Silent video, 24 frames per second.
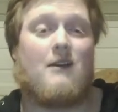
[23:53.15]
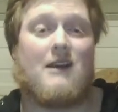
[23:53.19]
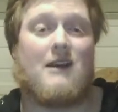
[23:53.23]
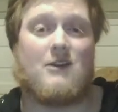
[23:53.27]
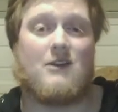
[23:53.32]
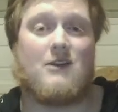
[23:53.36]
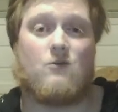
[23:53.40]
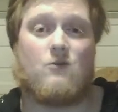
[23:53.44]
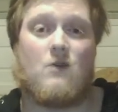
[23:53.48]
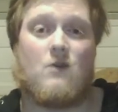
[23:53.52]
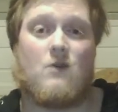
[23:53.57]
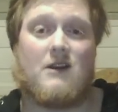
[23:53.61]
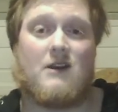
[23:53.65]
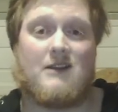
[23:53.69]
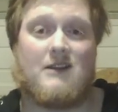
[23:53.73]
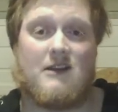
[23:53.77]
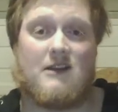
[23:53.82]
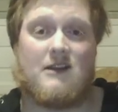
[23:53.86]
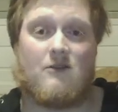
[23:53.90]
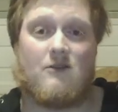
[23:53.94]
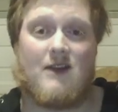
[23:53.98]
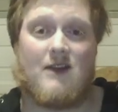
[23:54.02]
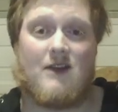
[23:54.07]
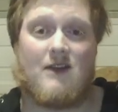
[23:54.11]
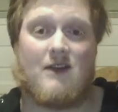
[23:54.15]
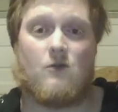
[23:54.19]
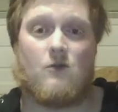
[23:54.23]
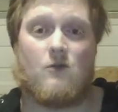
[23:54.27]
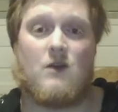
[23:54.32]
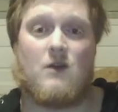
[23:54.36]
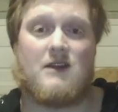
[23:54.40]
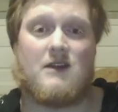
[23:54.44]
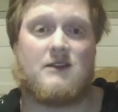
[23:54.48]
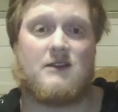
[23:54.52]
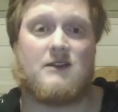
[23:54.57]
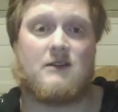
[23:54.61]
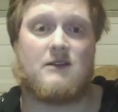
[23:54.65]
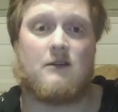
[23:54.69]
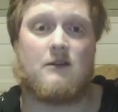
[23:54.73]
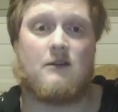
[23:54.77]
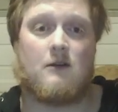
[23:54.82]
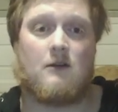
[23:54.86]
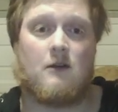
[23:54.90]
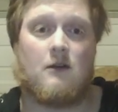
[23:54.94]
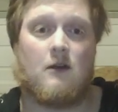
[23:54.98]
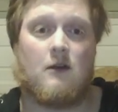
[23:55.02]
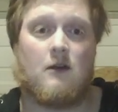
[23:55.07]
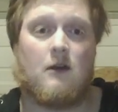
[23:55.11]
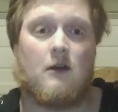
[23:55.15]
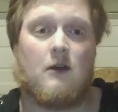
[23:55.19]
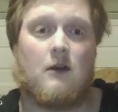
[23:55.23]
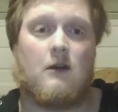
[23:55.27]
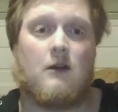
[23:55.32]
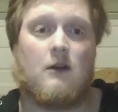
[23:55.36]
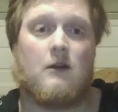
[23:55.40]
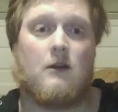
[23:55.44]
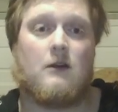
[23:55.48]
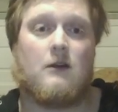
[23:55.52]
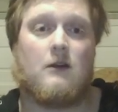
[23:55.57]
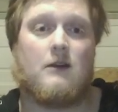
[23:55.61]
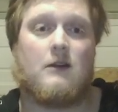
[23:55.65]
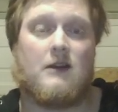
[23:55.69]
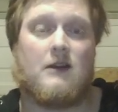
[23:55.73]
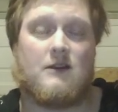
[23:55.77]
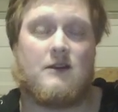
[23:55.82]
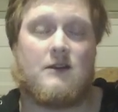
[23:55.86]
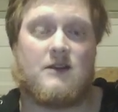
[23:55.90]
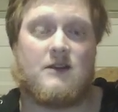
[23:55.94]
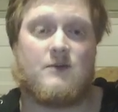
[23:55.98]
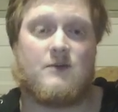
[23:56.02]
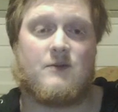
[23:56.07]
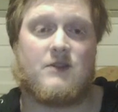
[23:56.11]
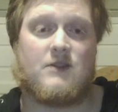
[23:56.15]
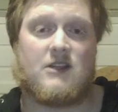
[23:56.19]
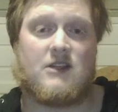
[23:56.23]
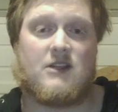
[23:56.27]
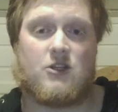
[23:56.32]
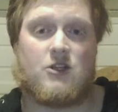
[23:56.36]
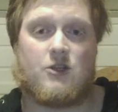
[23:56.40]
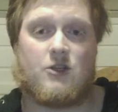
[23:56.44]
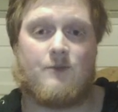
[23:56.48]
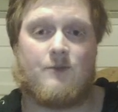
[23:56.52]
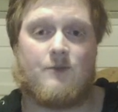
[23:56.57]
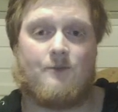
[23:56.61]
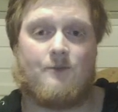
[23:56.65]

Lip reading: as white here anyways in this position.